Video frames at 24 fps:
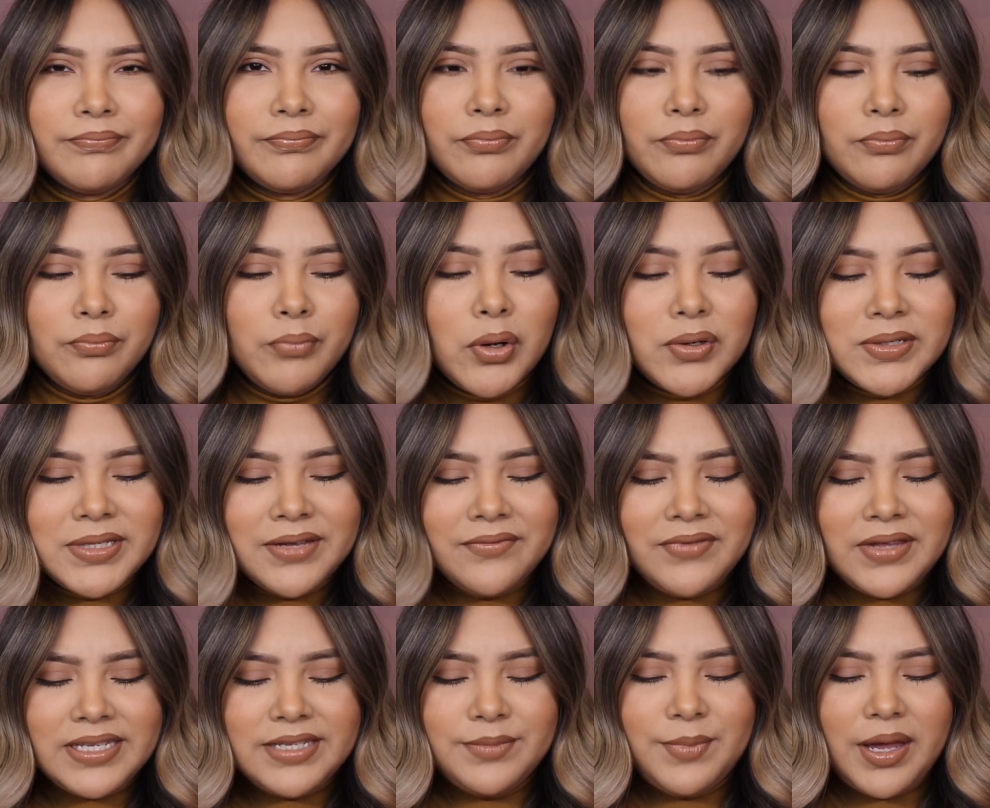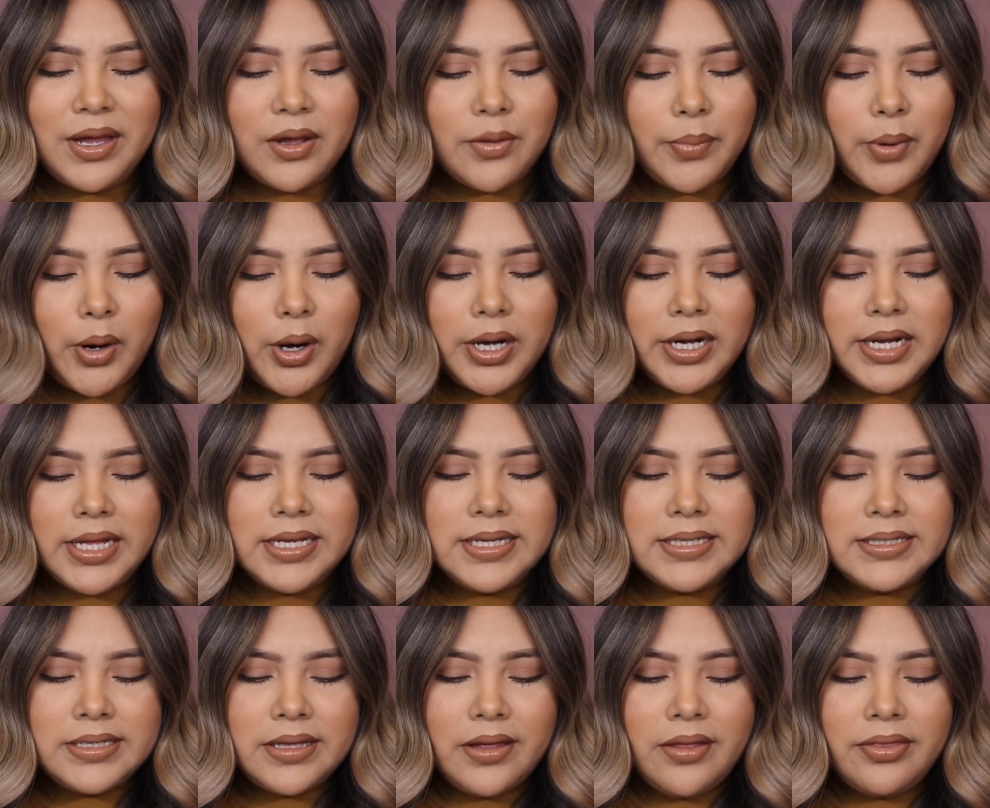most of these makeup
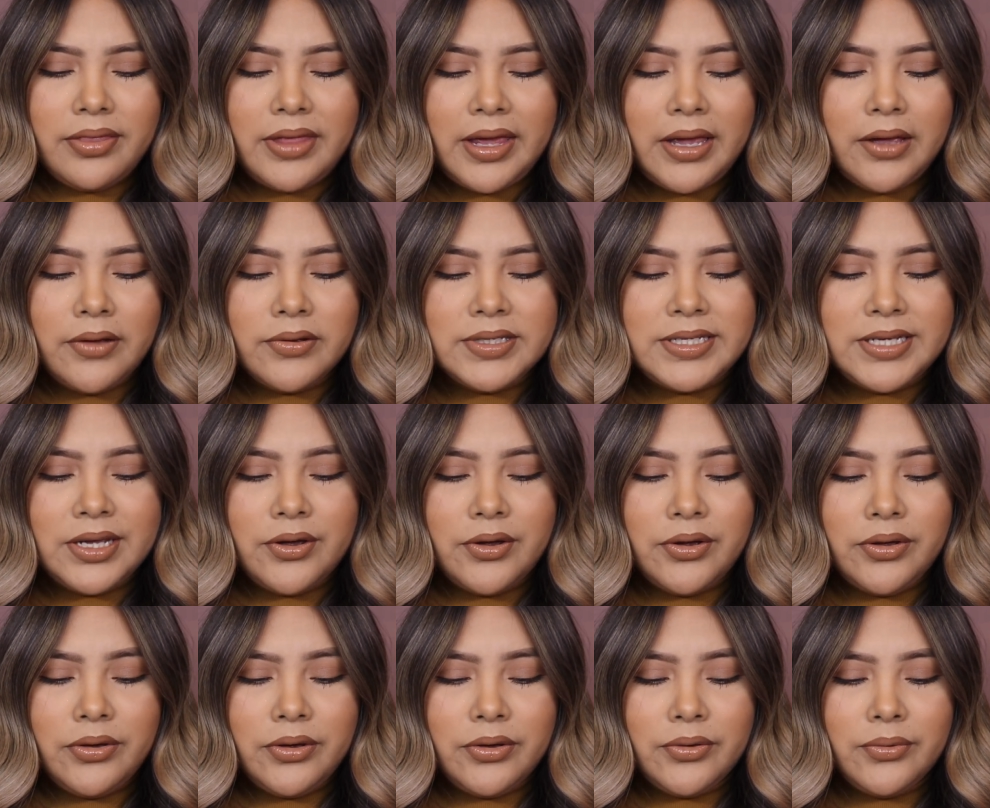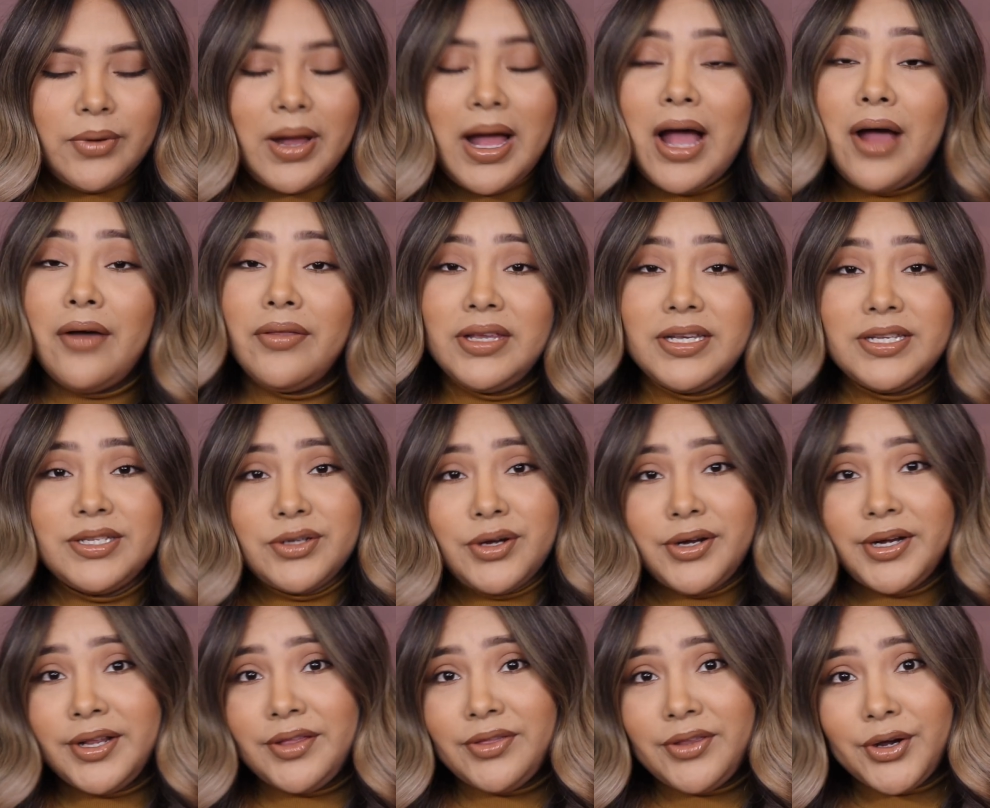artists, they'll tell you how they
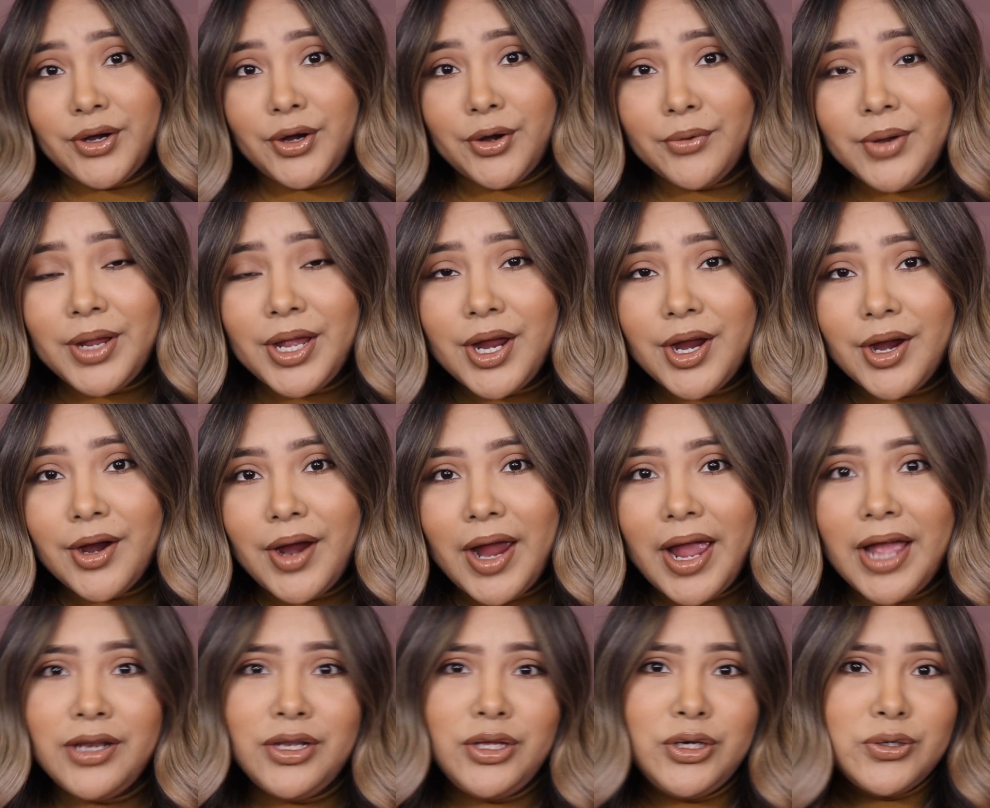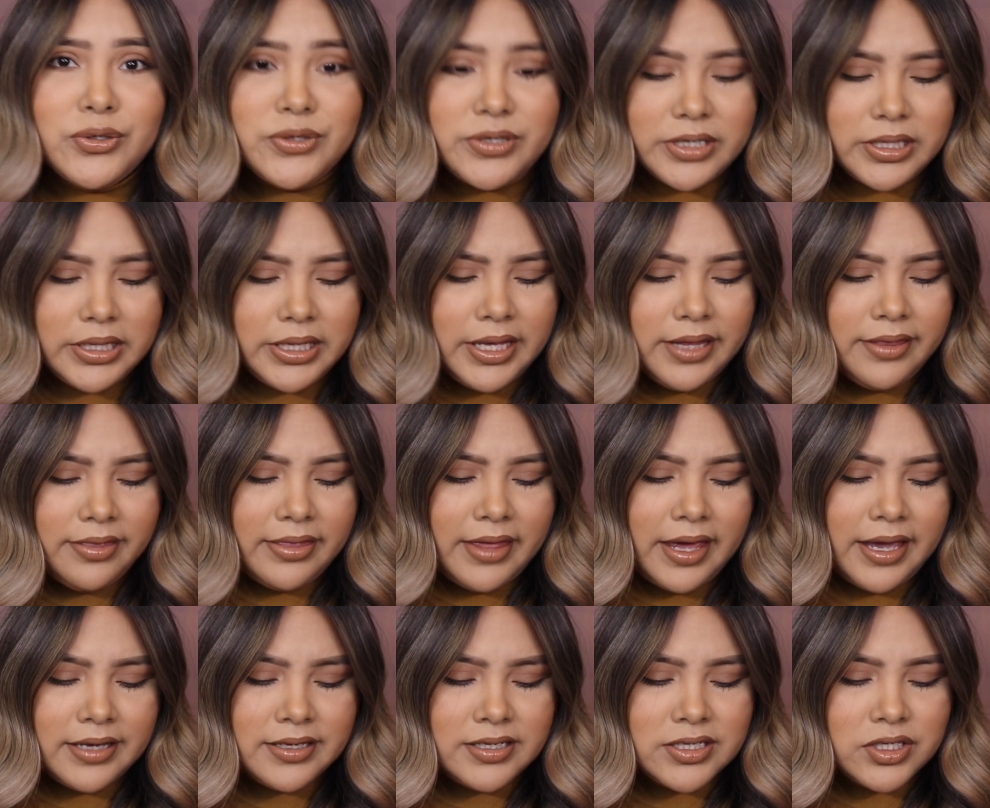started their career, and usually
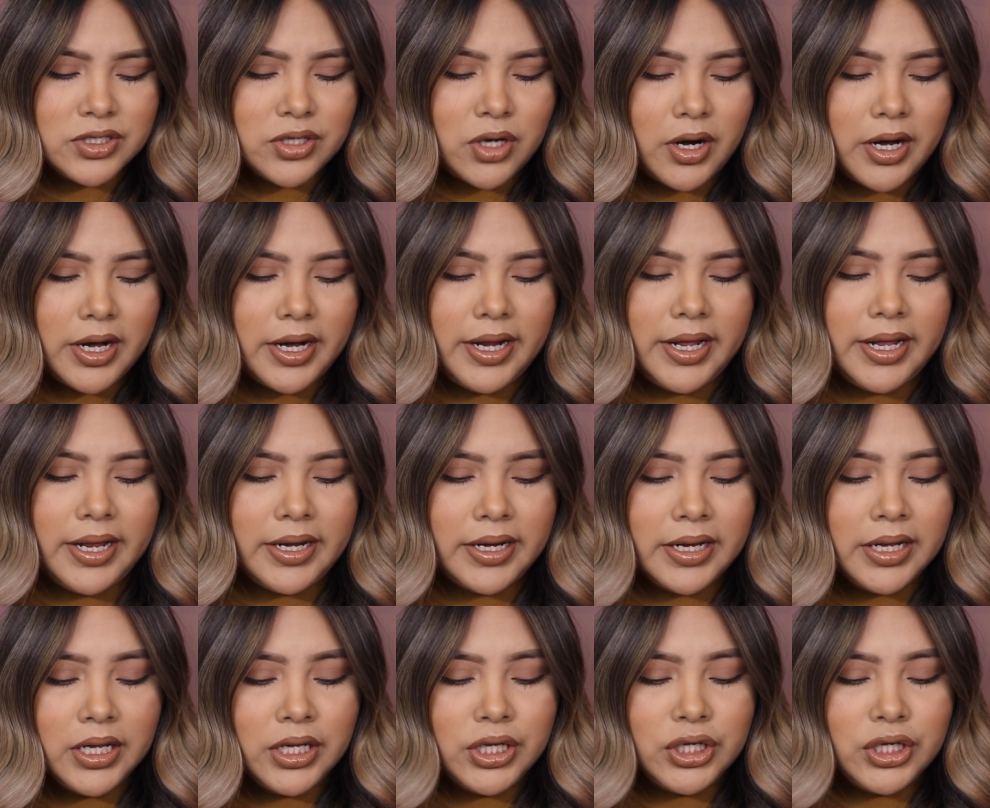they started